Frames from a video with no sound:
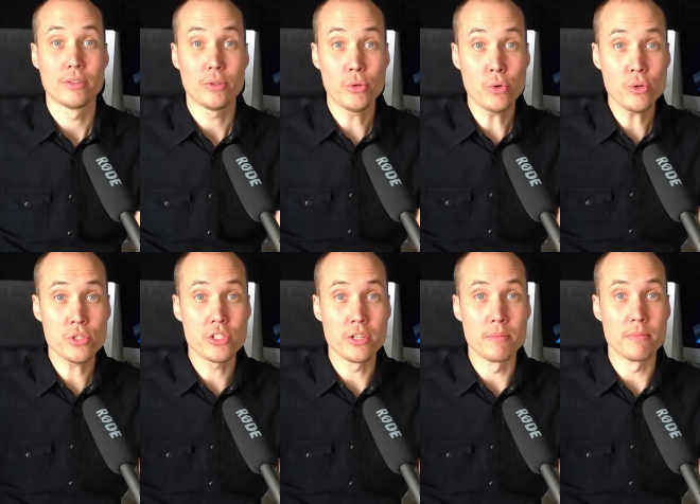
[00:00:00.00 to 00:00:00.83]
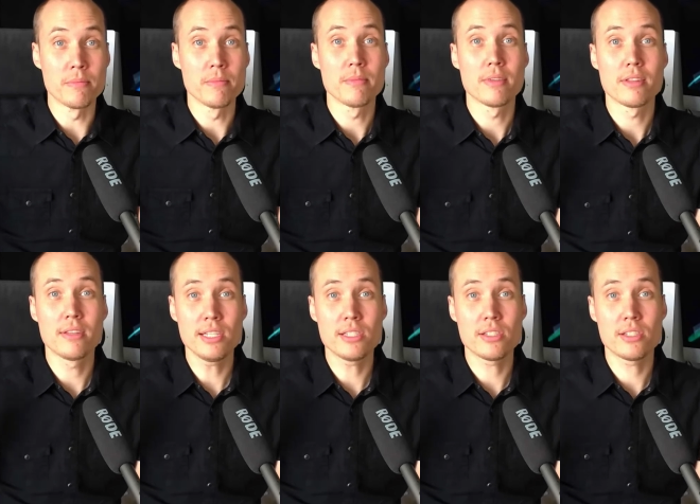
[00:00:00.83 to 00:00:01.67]
Awesome!
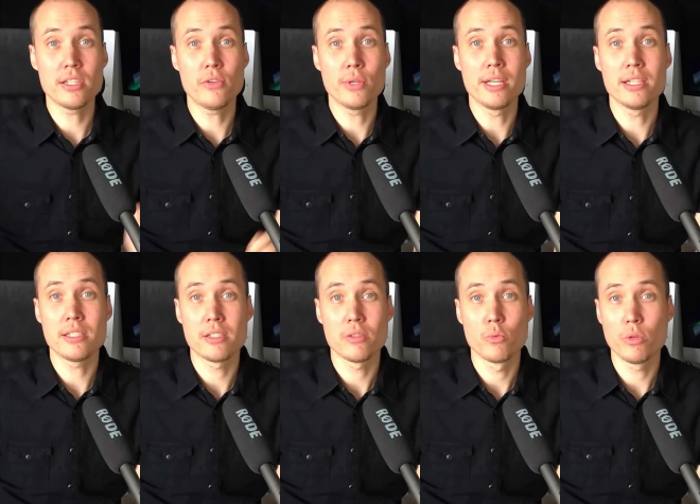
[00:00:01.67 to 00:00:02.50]
This series